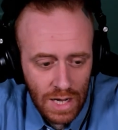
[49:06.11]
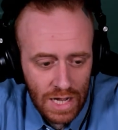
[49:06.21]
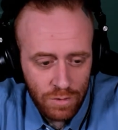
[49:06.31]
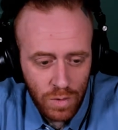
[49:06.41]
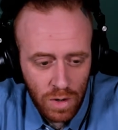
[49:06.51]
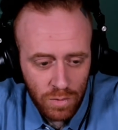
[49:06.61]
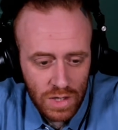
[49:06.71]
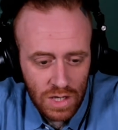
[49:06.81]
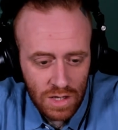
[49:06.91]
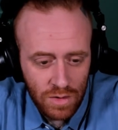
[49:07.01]
And if we are
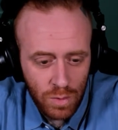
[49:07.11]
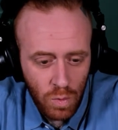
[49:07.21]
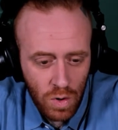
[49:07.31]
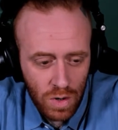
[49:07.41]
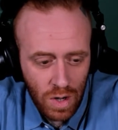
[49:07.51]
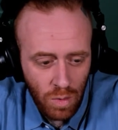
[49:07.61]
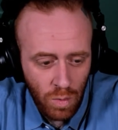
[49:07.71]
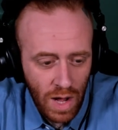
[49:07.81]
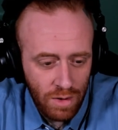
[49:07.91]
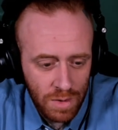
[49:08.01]
reading the word
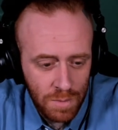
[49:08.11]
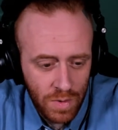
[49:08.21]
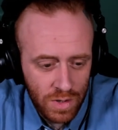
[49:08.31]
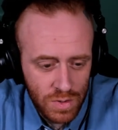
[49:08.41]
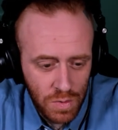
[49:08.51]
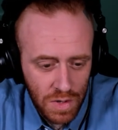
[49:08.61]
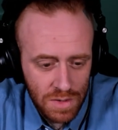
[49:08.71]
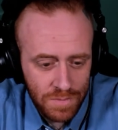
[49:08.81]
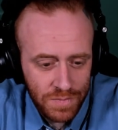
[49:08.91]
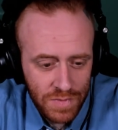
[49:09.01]
while in purgatory,
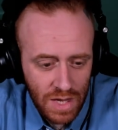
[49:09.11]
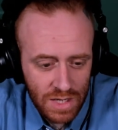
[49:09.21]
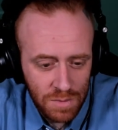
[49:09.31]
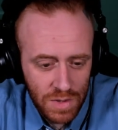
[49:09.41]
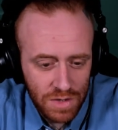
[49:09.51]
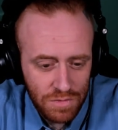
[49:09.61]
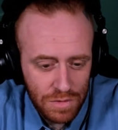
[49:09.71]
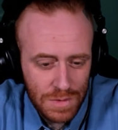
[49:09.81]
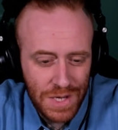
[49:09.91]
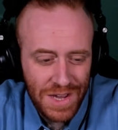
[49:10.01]
it can be
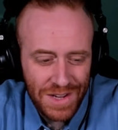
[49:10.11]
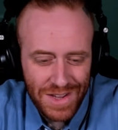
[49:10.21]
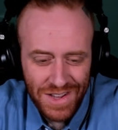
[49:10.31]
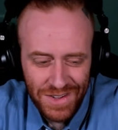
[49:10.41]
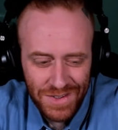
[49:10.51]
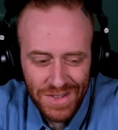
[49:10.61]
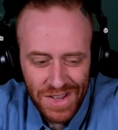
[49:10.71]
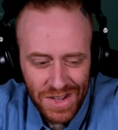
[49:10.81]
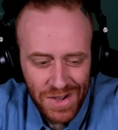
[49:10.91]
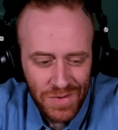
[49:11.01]
confusing.
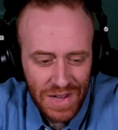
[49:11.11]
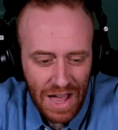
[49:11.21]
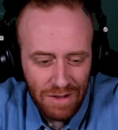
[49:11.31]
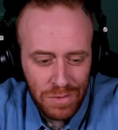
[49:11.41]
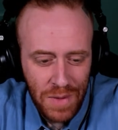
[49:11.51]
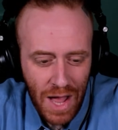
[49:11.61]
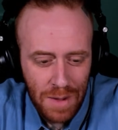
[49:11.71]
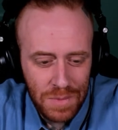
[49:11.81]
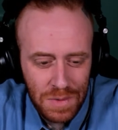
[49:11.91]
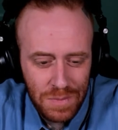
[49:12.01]
We have the
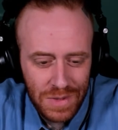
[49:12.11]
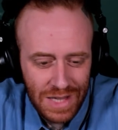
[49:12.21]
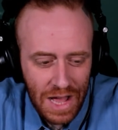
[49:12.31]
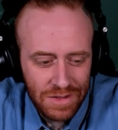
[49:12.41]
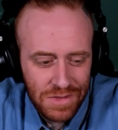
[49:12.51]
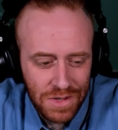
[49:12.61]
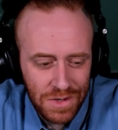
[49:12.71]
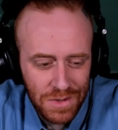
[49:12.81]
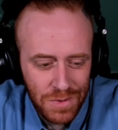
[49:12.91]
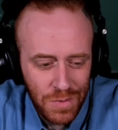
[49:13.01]
map, but lack
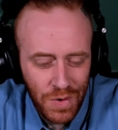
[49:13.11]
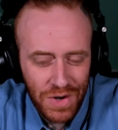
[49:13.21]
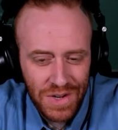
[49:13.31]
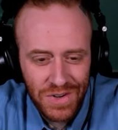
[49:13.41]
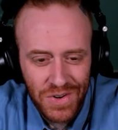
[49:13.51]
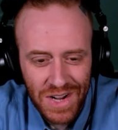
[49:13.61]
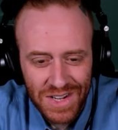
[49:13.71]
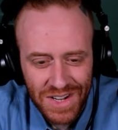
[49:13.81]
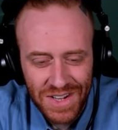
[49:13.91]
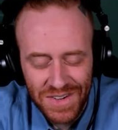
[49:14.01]
the you are here
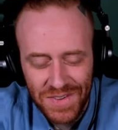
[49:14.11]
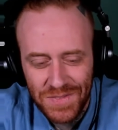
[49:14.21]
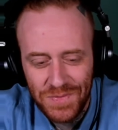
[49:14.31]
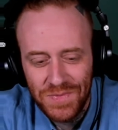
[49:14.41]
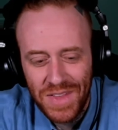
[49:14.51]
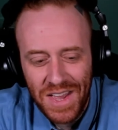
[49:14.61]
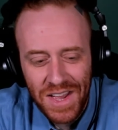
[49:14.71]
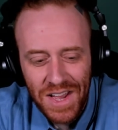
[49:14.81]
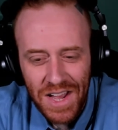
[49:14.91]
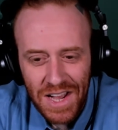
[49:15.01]
icon.
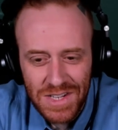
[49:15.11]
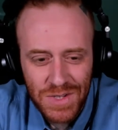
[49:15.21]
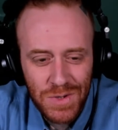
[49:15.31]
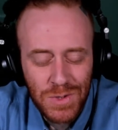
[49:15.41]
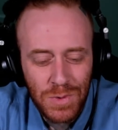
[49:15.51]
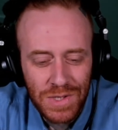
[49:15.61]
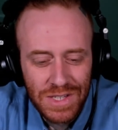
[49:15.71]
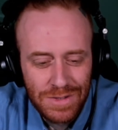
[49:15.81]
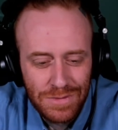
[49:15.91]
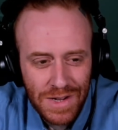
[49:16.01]
As usual,
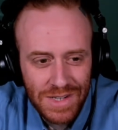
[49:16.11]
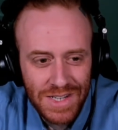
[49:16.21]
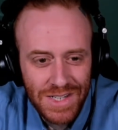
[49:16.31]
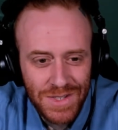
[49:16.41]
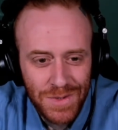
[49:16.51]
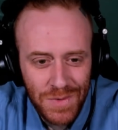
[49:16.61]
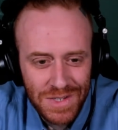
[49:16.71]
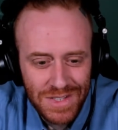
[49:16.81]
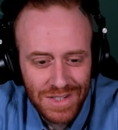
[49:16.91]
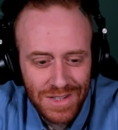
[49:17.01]
that's a fantastic way to
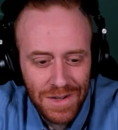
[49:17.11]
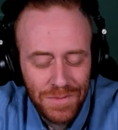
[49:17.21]
say that.